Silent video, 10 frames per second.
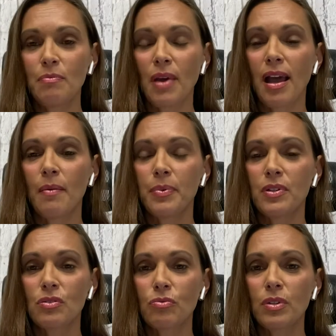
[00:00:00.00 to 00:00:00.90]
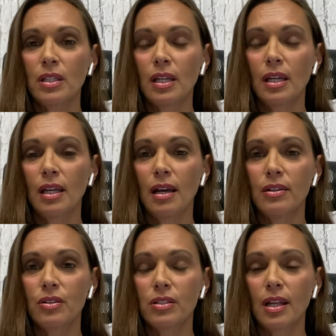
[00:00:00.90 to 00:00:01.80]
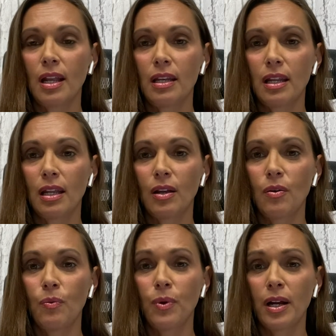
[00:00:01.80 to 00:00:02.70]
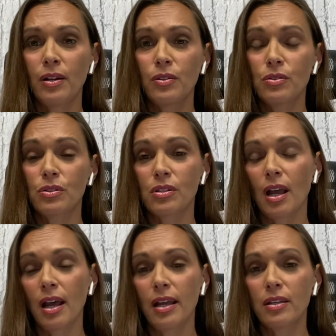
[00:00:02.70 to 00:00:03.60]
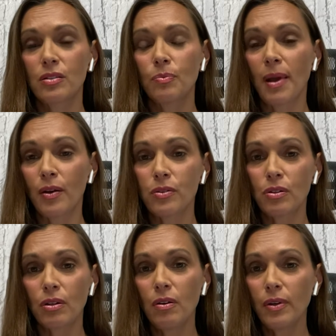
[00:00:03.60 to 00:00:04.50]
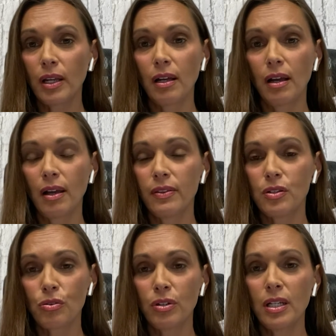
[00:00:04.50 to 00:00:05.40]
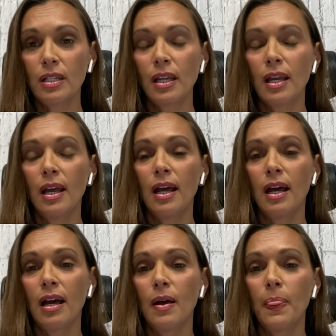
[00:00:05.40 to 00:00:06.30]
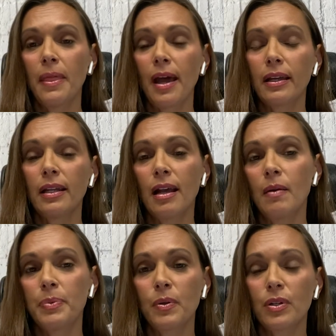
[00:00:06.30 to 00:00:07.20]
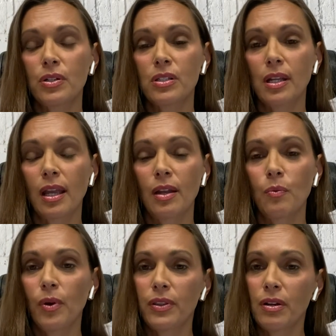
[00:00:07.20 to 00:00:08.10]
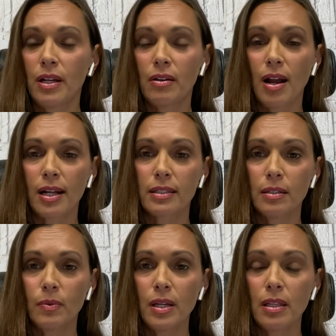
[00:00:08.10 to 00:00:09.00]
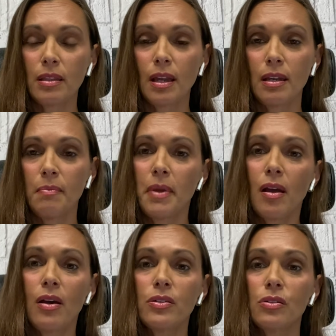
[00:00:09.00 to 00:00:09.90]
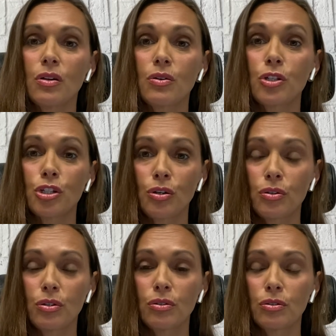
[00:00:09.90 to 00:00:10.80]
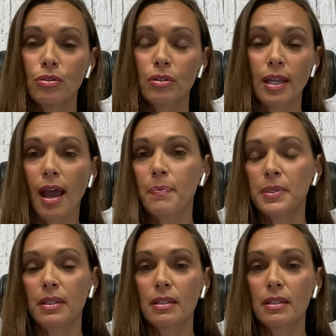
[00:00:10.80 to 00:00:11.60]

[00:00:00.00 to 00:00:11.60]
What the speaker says: map is really understanding where users' eyes and mouse are going on the screen. That can help you understand what they're interacting with, and it may also show you gaps in the